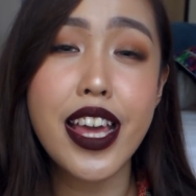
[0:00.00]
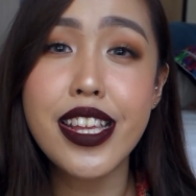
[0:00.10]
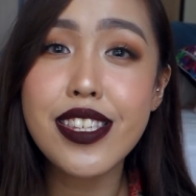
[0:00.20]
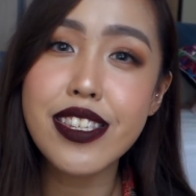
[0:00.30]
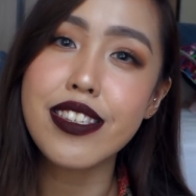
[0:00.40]

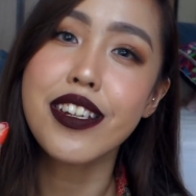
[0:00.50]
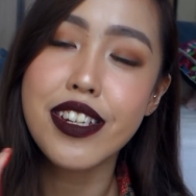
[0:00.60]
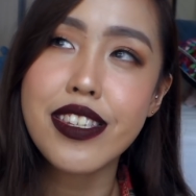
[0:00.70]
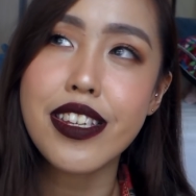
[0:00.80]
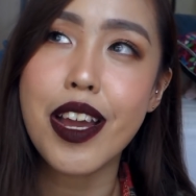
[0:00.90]
It's such a
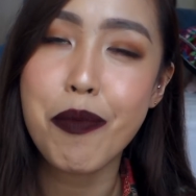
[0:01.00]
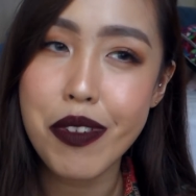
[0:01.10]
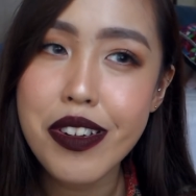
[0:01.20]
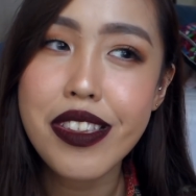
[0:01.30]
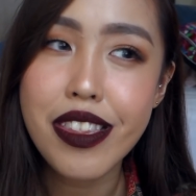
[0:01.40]

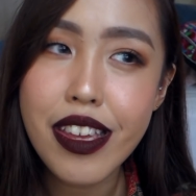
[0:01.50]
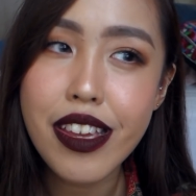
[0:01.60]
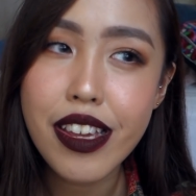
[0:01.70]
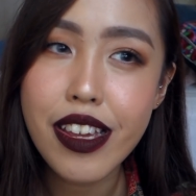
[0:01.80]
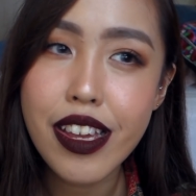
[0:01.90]
Singaporean
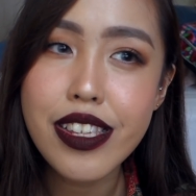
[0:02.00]
thing.